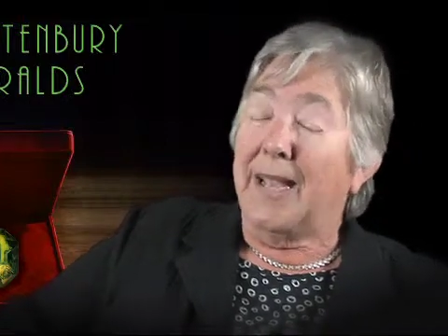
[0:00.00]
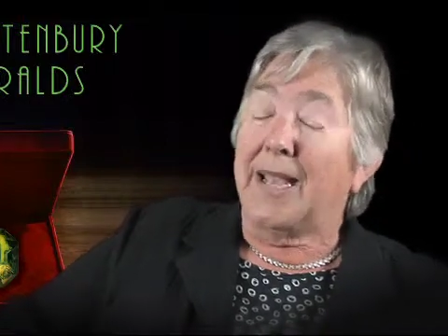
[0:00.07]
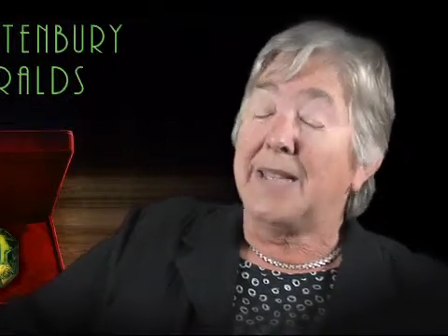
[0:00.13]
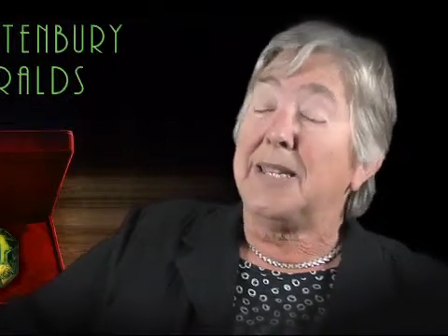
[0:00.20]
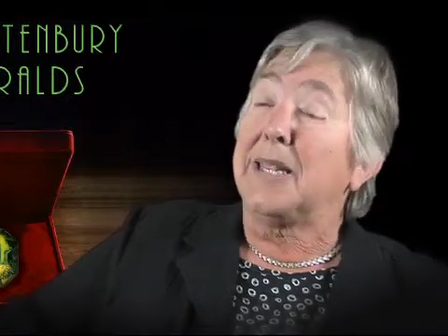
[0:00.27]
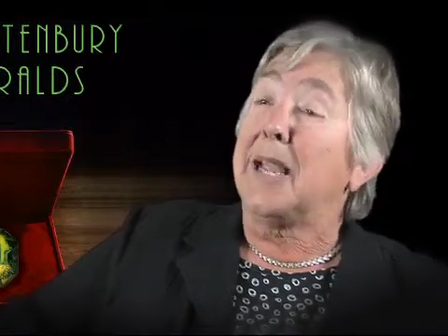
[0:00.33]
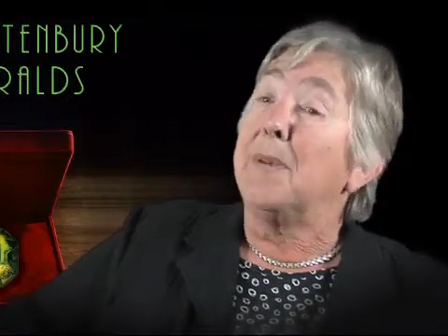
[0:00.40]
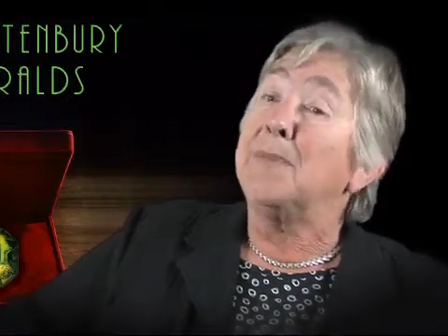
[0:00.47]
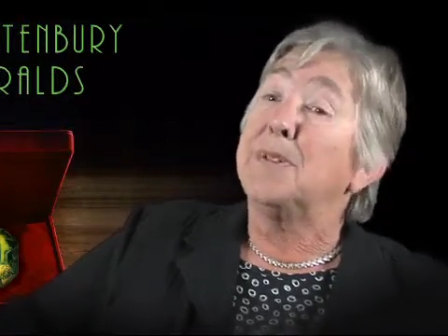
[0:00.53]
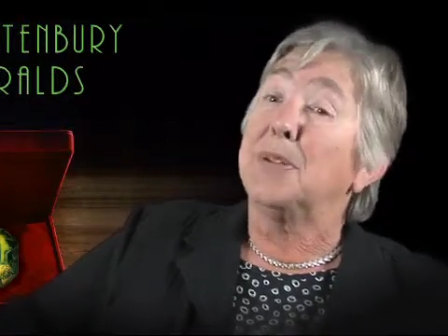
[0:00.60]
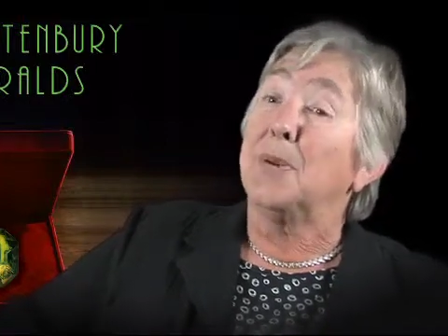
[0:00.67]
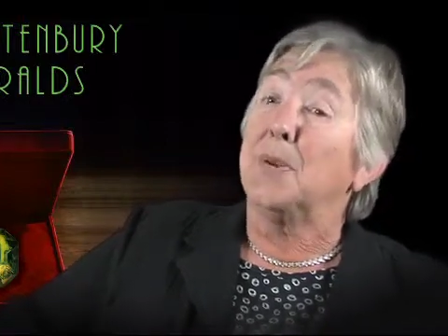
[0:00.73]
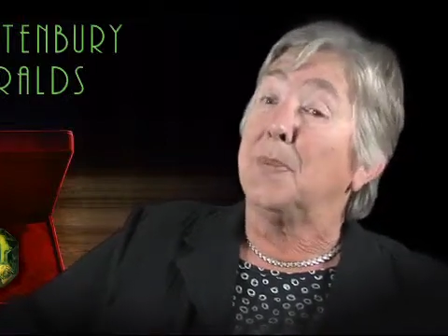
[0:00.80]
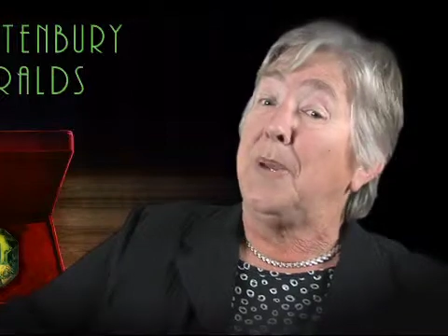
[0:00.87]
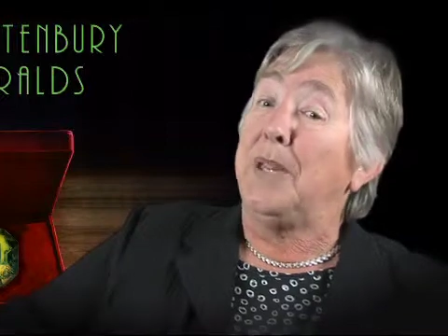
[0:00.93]
And he comes to
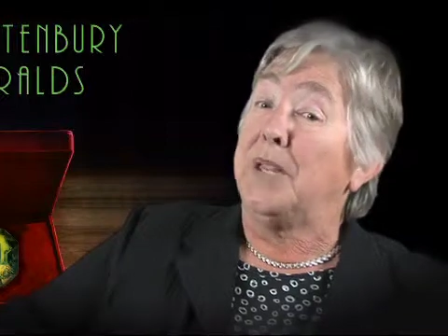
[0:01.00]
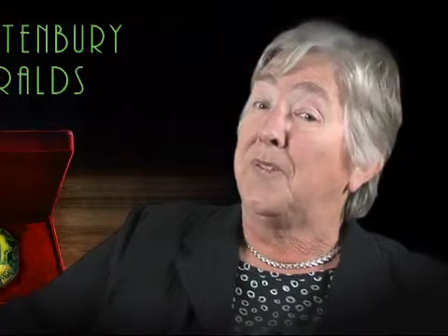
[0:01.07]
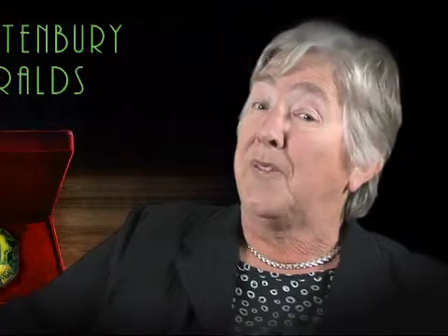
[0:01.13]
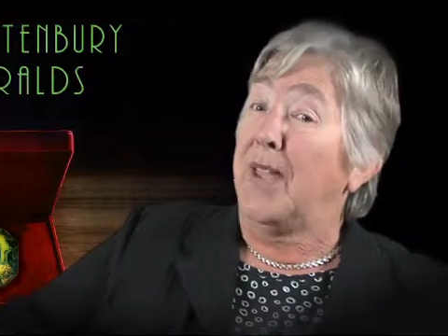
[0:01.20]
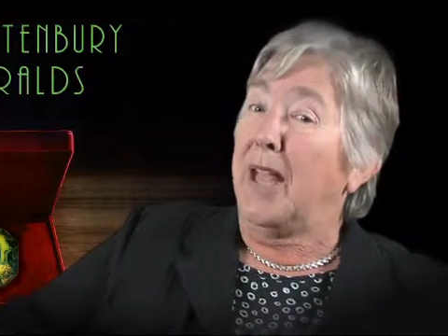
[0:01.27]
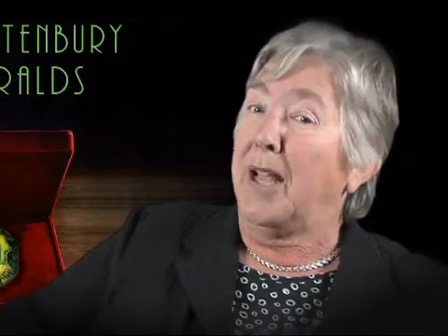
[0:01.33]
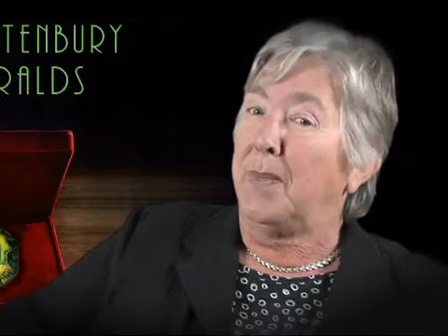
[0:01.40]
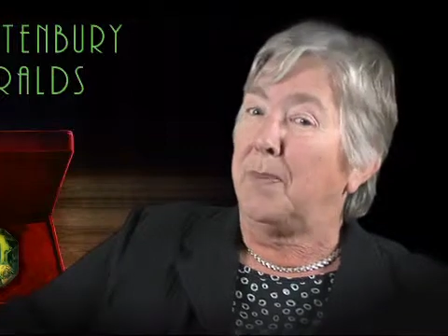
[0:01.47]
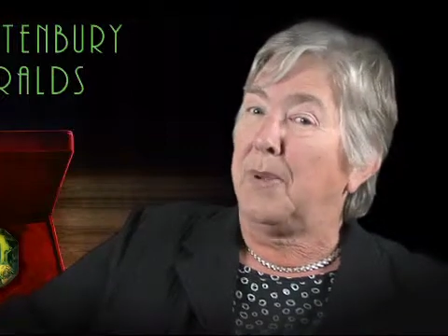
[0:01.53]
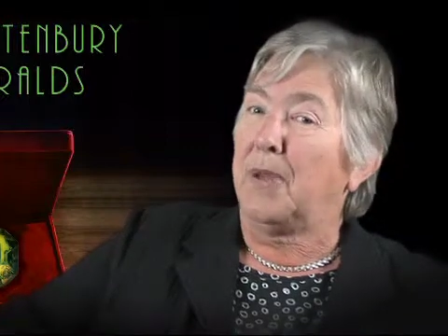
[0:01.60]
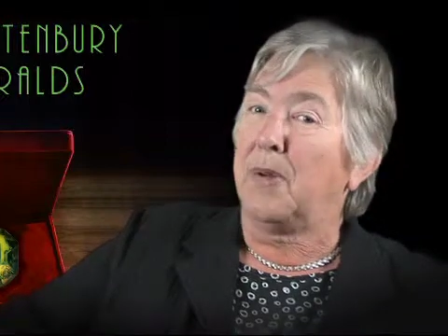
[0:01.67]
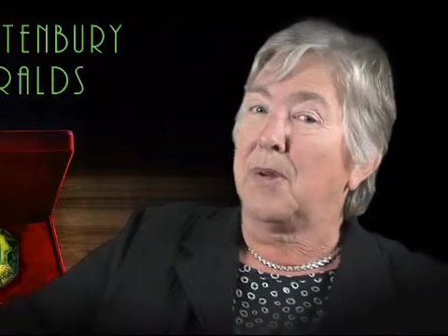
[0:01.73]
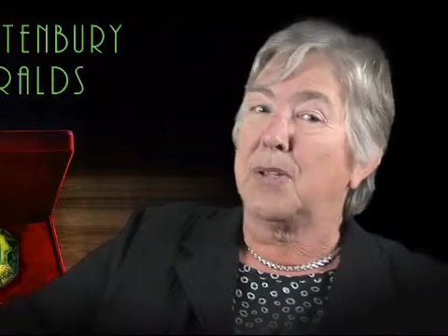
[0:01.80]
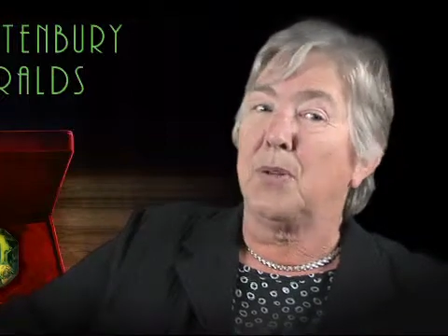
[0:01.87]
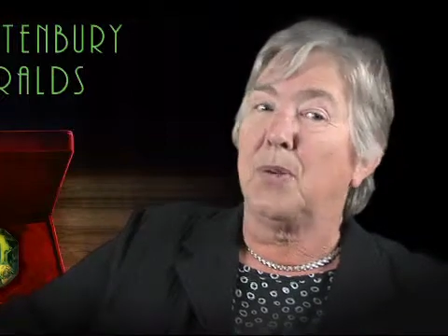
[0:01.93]
Lord Peter for help
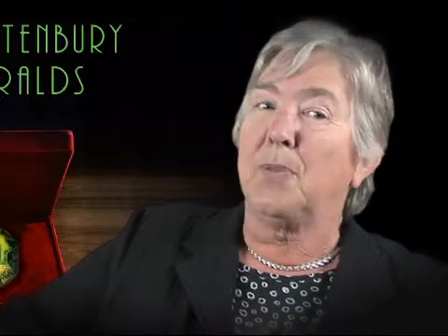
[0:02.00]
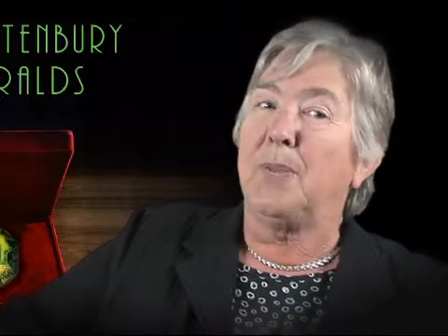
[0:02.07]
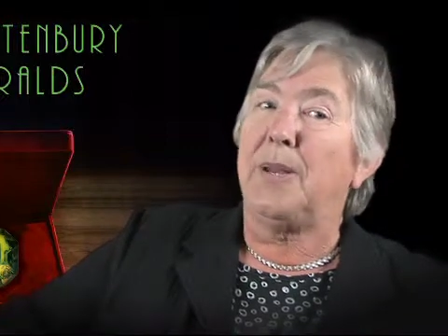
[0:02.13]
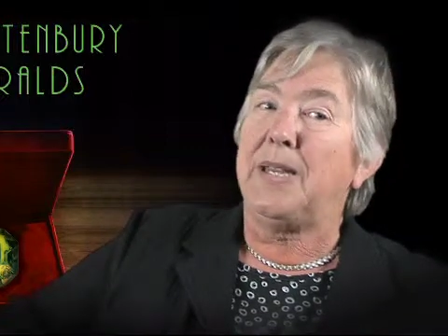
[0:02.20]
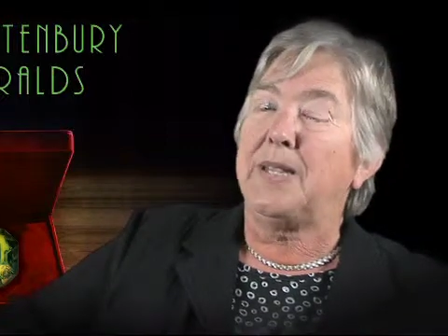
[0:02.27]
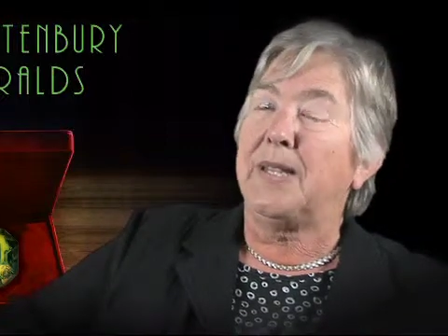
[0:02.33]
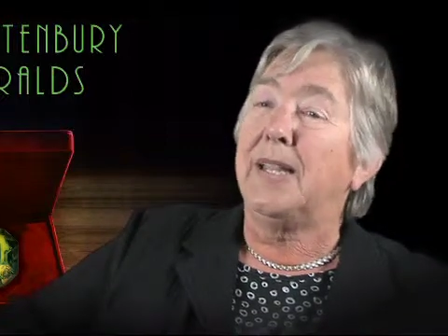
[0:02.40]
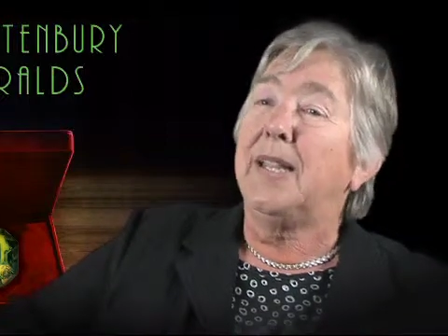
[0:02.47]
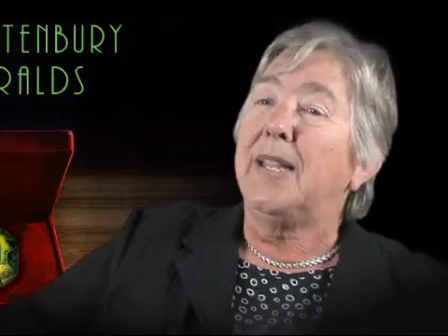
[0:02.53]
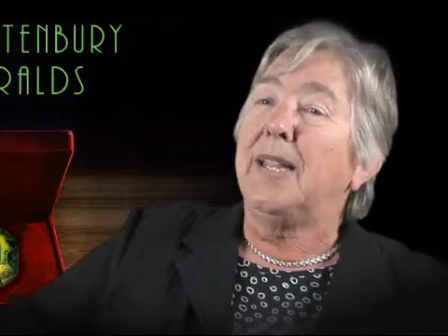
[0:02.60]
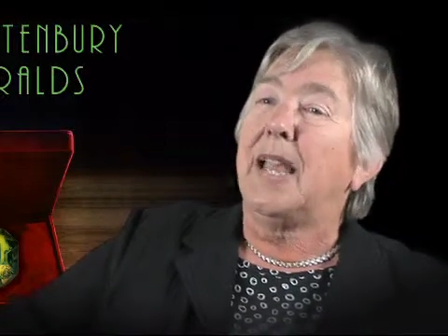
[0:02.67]
because Lord Peter